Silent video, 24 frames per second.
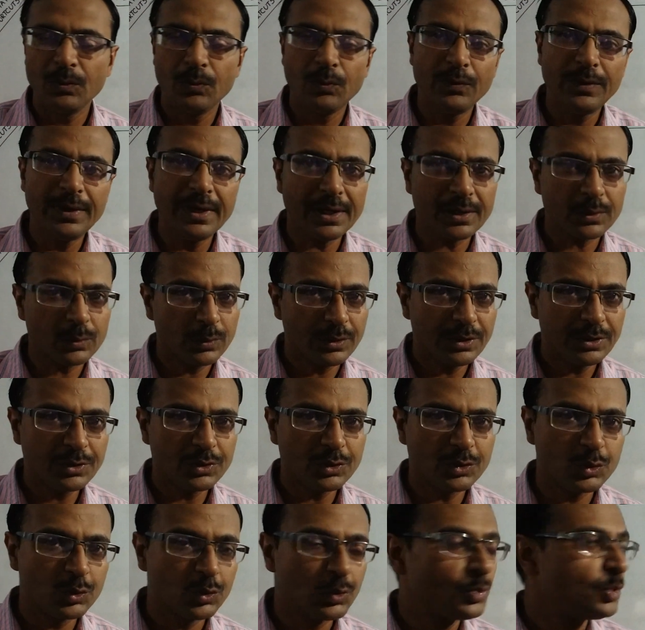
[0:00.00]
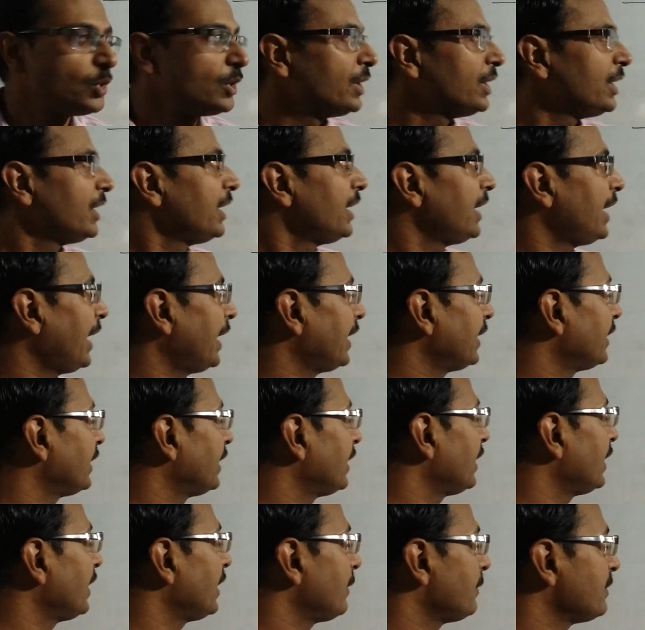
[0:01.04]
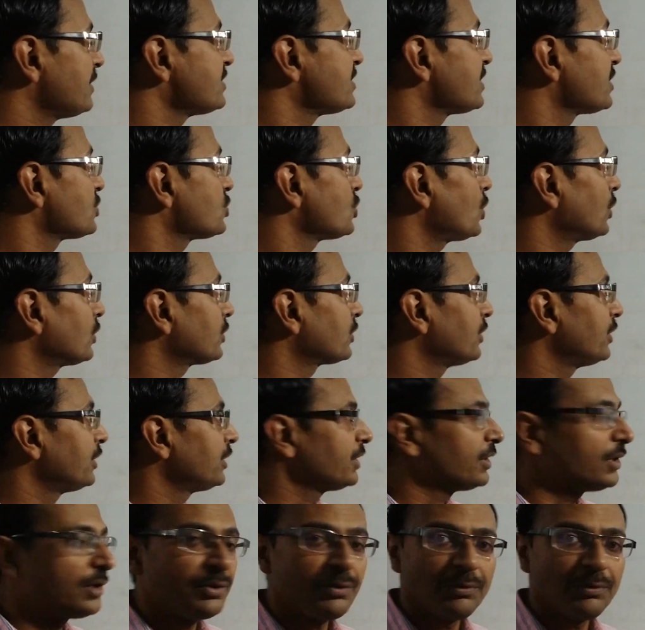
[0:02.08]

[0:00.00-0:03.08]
we are going to do an amazing shortcut